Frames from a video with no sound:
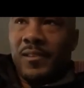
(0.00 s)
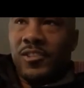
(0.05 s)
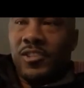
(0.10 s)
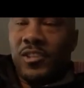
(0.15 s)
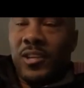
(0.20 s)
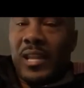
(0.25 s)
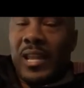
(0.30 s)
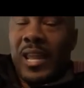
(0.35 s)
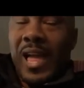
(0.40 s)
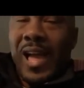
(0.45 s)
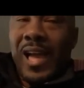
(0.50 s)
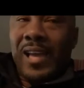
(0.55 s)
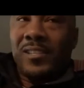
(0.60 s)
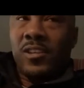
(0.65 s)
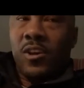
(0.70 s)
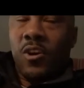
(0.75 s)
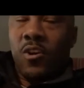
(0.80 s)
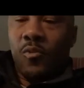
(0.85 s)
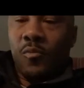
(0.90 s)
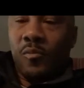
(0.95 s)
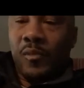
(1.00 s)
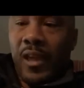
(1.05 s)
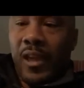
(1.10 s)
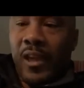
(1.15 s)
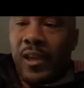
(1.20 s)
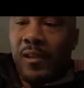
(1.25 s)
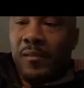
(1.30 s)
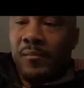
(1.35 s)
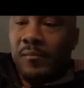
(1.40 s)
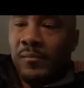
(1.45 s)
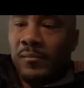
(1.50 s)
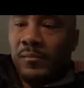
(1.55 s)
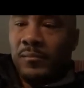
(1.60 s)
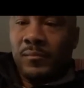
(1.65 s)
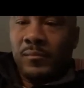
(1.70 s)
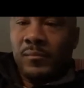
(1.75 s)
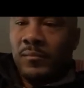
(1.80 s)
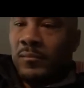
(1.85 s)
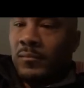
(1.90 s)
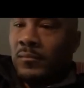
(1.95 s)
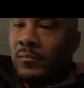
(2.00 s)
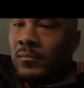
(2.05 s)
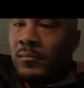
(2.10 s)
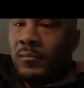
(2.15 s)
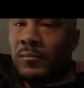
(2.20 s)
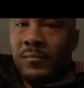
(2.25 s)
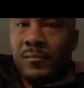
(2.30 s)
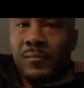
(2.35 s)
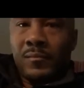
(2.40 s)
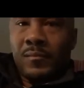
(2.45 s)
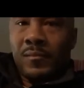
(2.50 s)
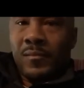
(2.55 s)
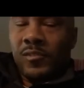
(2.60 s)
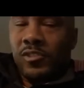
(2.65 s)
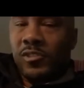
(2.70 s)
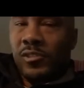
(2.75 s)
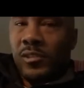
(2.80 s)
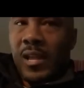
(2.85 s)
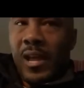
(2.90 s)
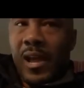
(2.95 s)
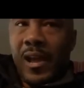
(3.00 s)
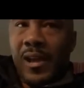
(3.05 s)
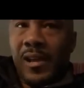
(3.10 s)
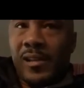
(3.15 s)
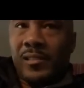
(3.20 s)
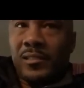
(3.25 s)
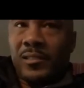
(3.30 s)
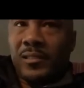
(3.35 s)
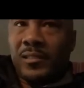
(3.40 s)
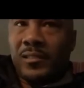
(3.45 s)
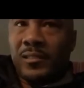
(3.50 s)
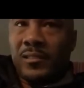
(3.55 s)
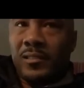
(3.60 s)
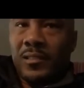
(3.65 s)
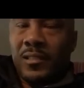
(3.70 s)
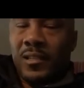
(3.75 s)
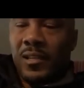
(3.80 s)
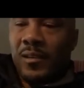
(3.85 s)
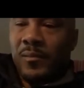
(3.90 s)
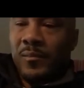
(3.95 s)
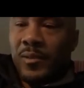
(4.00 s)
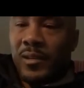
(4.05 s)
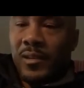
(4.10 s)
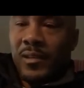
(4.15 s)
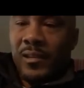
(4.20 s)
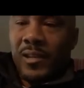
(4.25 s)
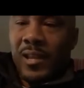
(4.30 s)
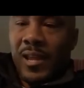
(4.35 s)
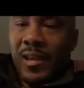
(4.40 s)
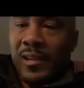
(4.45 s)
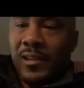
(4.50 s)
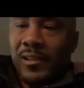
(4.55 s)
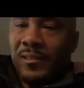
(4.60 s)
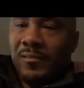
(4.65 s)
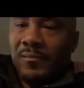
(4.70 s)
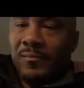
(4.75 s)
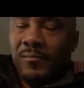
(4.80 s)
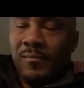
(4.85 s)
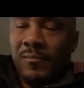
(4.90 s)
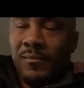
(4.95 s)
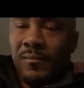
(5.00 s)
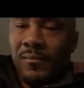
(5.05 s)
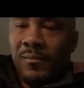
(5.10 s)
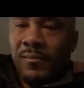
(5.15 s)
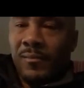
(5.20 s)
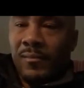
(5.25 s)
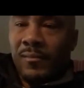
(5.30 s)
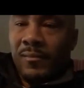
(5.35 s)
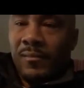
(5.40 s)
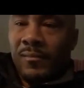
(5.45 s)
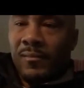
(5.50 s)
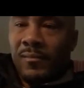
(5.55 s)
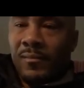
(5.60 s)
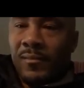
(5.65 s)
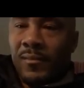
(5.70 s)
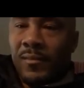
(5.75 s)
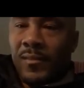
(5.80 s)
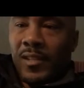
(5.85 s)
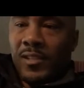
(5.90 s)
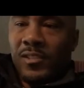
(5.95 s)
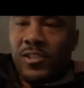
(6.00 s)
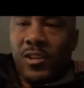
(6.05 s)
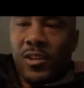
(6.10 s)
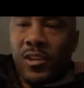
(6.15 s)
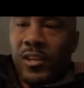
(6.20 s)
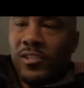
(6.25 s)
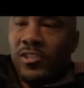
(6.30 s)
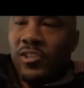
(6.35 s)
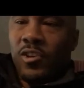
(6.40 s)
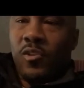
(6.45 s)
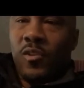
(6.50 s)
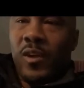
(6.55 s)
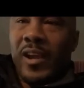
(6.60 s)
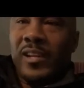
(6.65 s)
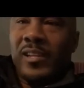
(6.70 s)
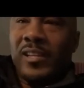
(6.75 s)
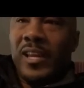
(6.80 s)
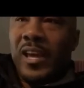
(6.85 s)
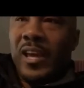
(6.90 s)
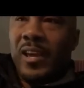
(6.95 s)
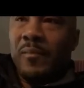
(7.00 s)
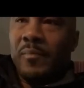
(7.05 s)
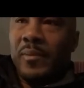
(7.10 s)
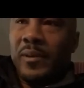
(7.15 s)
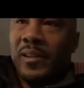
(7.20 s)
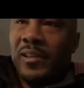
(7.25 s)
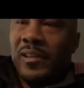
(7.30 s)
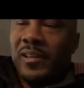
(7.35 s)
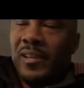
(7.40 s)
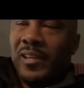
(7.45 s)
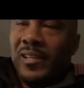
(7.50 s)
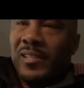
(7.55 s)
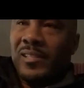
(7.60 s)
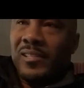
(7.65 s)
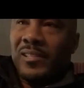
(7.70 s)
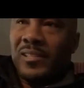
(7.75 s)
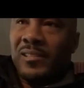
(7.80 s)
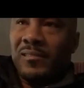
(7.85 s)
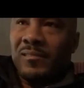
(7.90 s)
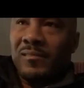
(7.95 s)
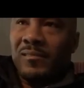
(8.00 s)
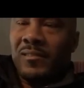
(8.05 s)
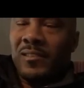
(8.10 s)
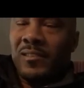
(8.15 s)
your last home game. It's your last. Yeah, man. Like it's a great day, but it's